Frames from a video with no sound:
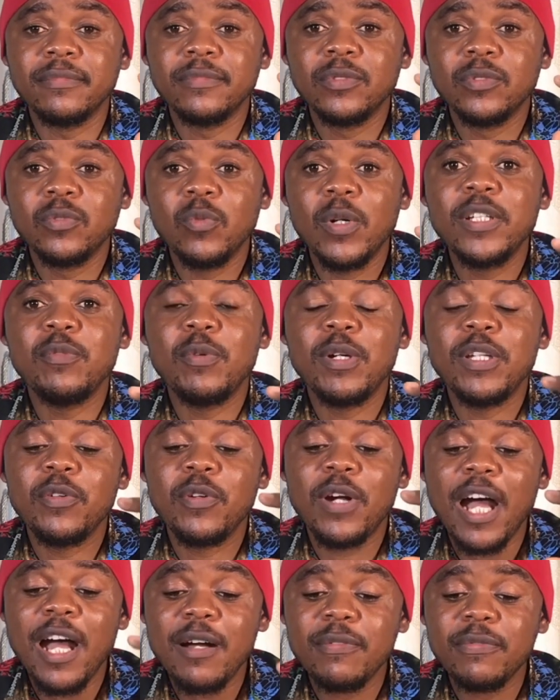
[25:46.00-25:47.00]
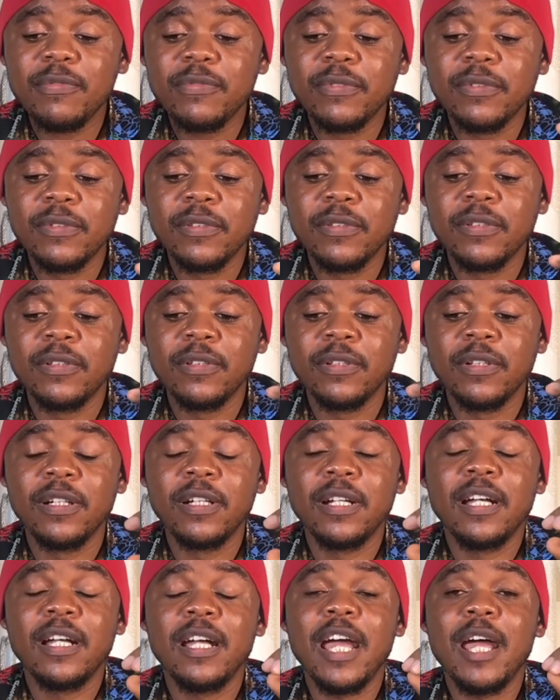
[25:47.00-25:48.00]
when you have
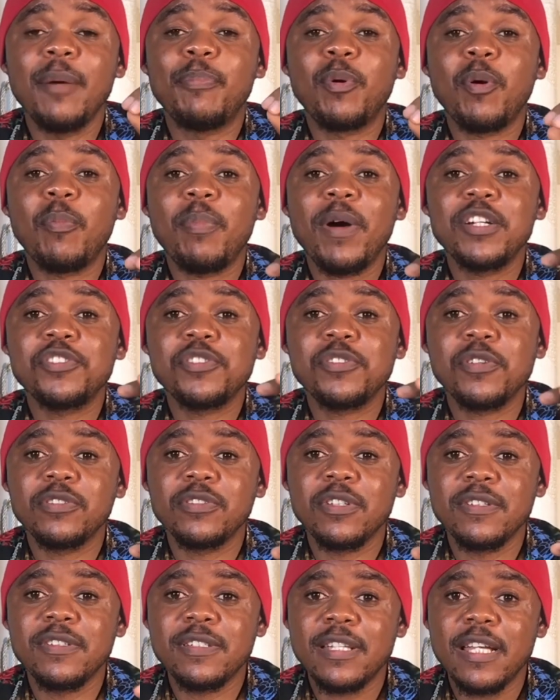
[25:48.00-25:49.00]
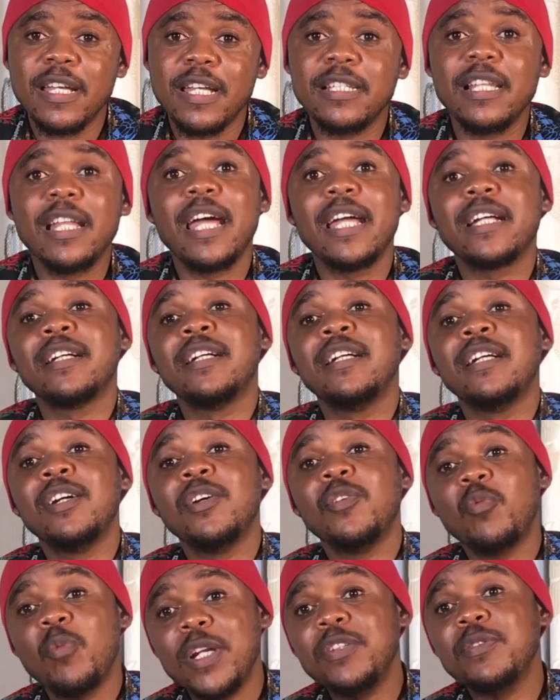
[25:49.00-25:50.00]
a proper shot on set, like
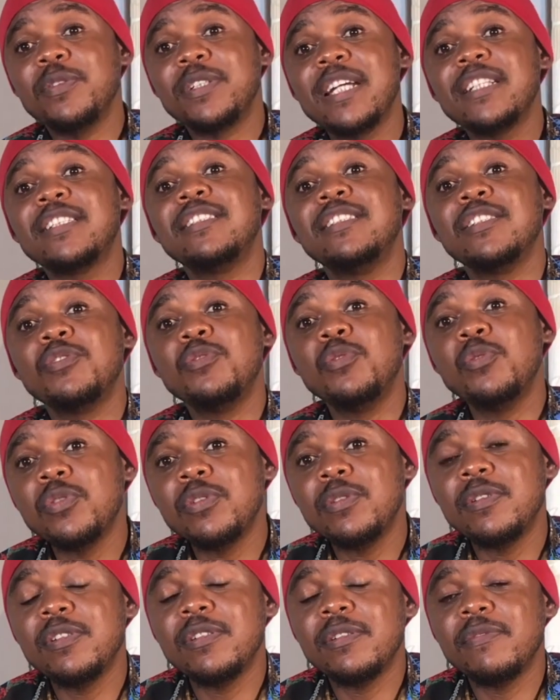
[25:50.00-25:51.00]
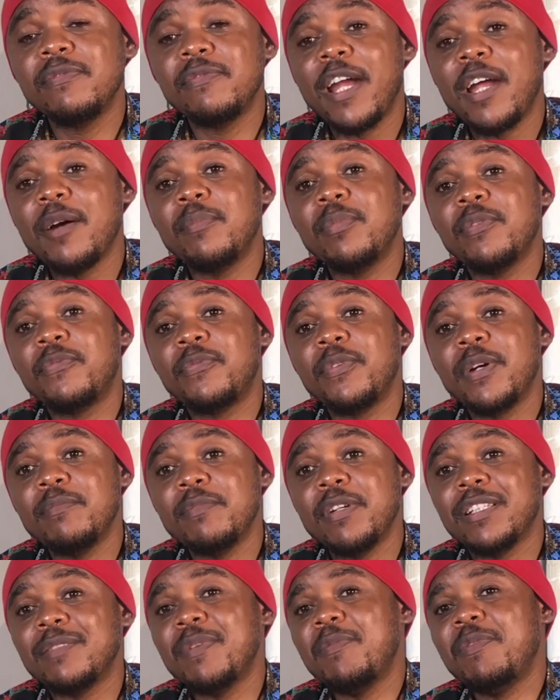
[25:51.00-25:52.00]
when you get the good variable frame
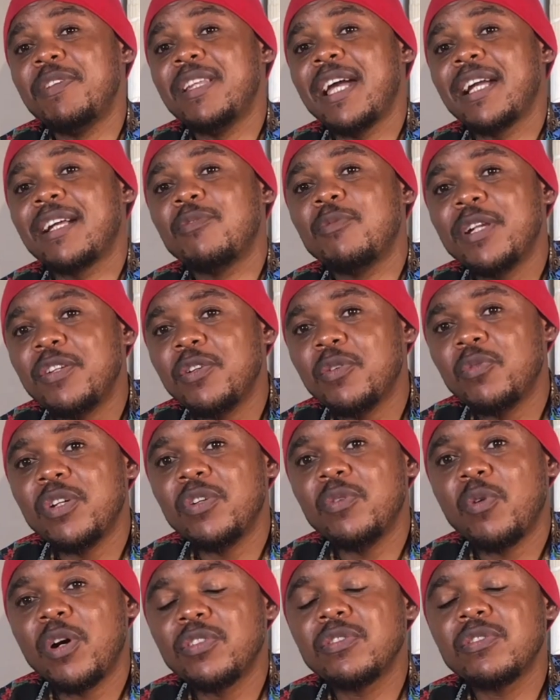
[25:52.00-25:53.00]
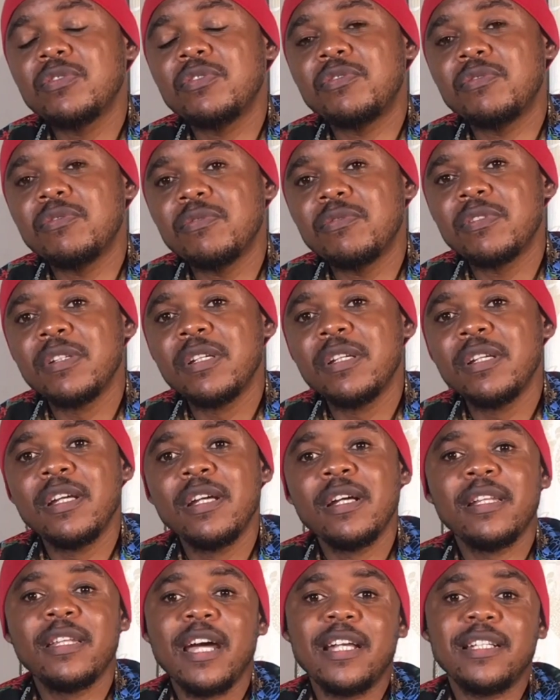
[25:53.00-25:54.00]
rate, maybe like when you want to shoot
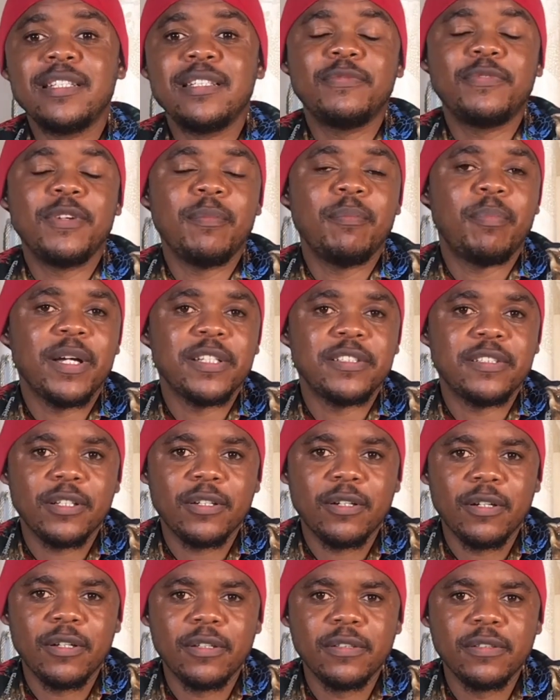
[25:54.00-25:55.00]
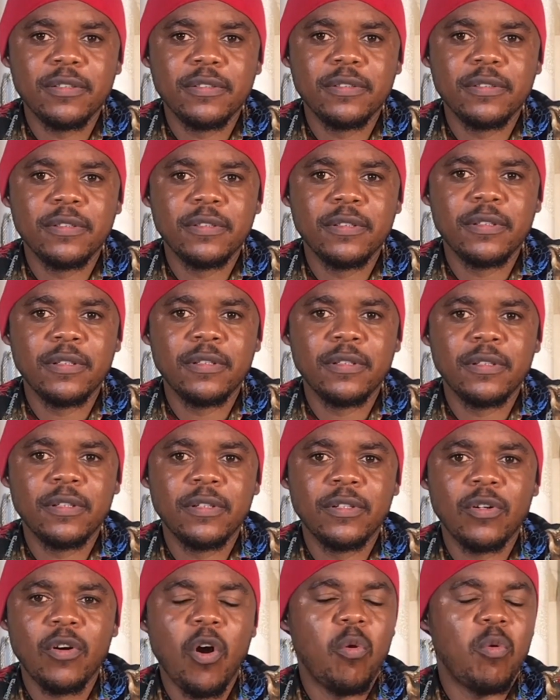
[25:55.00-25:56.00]
90 frames per second
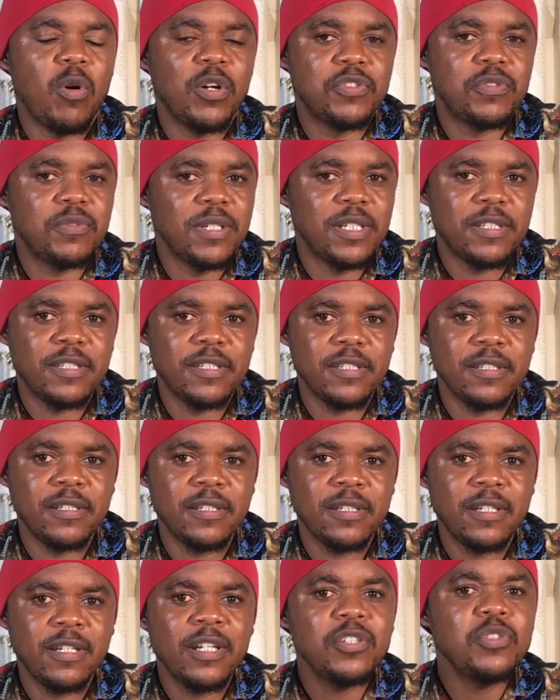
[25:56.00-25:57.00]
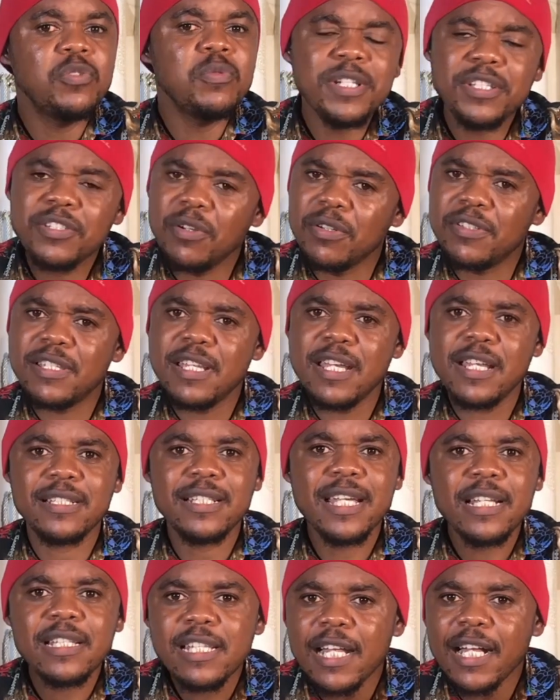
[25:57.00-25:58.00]
or 120, do it on set.
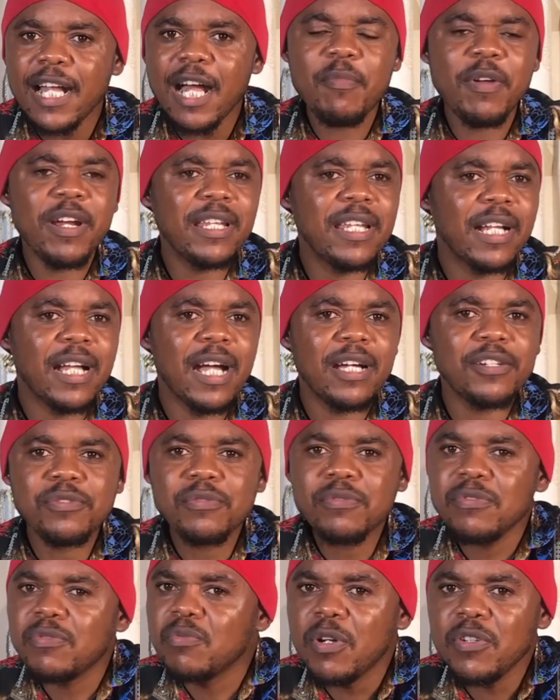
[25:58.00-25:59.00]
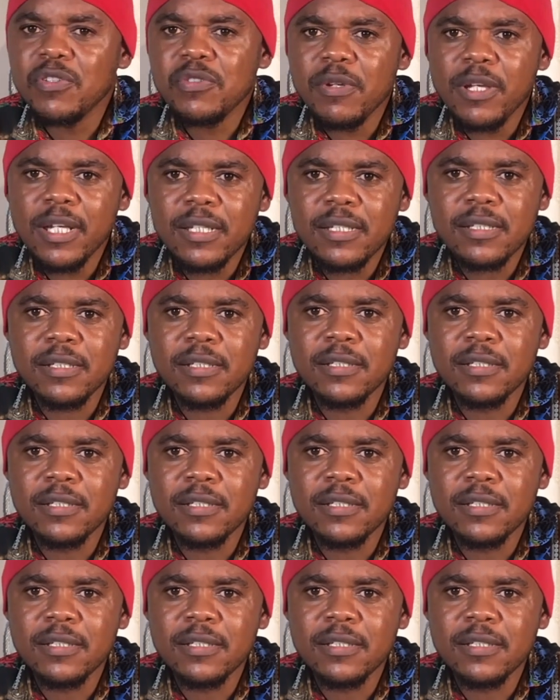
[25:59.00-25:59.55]
Get a camera that can shoot 120.